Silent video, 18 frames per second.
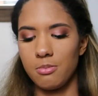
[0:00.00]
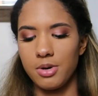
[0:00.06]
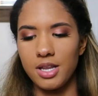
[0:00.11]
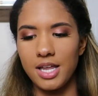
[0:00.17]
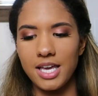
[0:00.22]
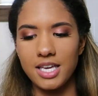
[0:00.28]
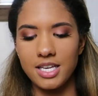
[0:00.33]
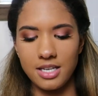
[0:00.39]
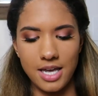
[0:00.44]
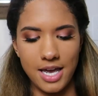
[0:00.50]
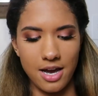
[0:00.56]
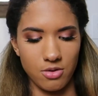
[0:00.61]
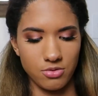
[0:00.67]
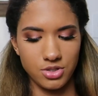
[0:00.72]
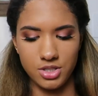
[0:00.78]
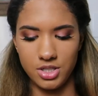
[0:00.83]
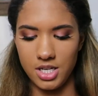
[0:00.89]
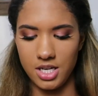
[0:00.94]
But like
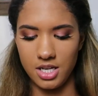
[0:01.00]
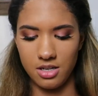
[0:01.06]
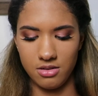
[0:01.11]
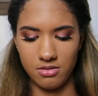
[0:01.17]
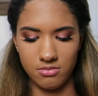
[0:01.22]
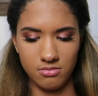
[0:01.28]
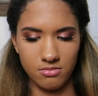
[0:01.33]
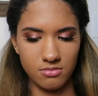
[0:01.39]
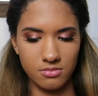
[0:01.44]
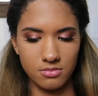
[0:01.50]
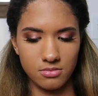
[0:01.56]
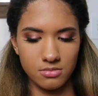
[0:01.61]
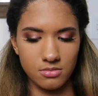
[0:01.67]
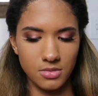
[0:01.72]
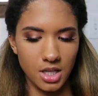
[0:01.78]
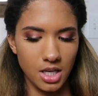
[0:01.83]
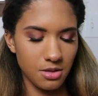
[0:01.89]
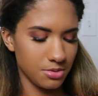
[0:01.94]
it
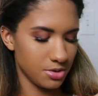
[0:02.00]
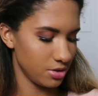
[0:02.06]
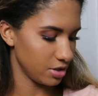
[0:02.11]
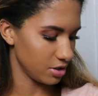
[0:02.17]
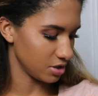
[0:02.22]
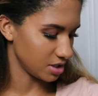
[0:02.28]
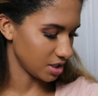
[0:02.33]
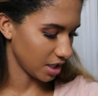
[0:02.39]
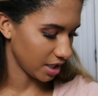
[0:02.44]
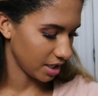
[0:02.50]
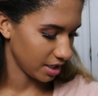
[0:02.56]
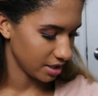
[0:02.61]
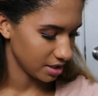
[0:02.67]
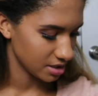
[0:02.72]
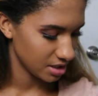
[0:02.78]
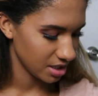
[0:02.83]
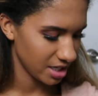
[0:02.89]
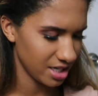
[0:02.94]
keeps you
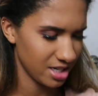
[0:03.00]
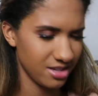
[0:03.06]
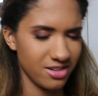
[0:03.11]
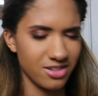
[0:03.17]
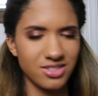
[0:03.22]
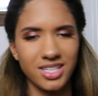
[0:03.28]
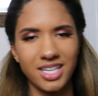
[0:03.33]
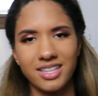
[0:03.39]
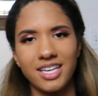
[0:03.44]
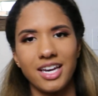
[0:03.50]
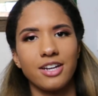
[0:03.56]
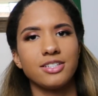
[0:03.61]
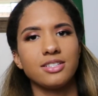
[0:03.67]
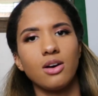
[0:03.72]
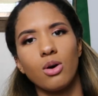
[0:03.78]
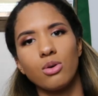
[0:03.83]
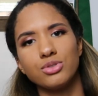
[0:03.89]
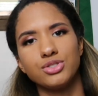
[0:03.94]
entertained, and there's like
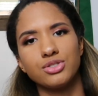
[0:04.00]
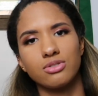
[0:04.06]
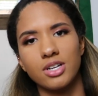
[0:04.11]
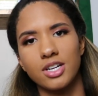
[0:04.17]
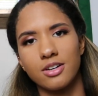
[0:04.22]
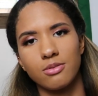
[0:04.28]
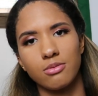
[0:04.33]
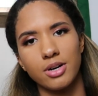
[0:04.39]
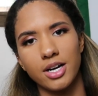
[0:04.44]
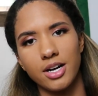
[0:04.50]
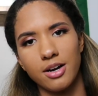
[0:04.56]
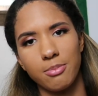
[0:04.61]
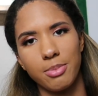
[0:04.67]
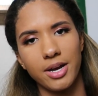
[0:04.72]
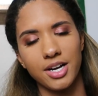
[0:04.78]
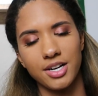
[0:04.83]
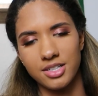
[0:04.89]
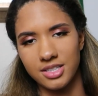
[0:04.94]
that whole trick
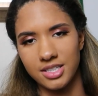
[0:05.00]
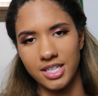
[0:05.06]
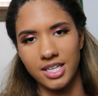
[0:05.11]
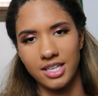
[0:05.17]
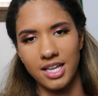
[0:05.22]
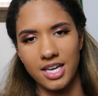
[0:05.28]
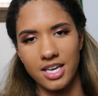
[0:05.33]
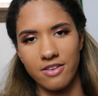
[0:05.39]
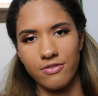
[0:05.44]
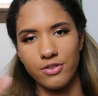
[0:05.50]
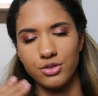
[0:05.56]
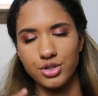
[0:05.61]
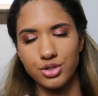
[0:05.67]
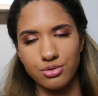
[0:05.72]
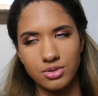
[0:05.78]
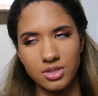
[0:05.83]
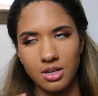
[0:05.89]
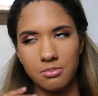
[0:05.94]
where apparently like if you
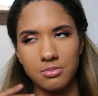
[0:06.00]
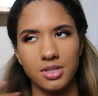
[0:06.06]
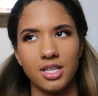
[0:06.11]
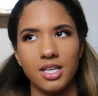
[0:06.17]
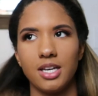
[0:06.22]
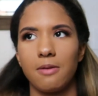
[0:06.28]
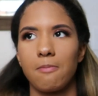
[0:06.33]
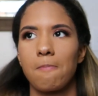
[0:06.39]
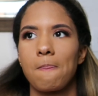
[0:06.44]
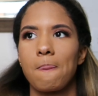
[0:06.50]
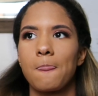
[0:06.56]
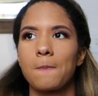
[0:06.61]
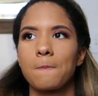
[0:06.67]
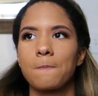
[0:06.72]
chew something